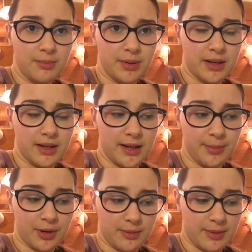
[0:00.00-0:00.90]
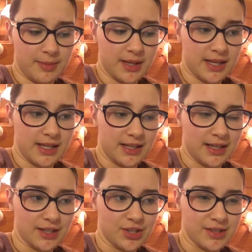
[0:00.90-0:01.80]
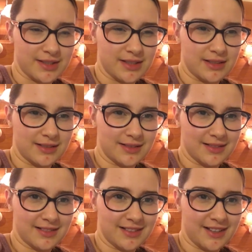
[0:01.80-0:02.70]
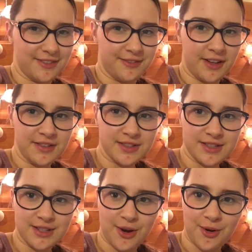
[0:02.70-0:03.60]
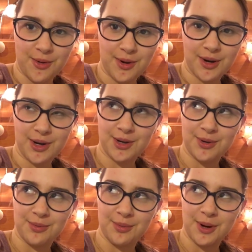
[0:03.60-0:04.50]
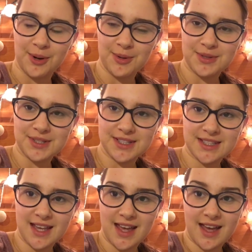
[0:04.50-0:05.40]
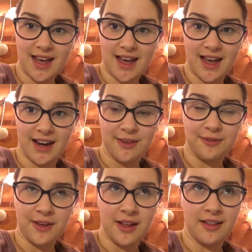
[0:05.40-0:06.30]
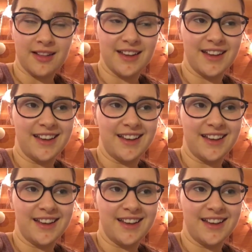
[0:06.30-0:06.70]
but I put on my bikini and just, I felt so gross, and I feel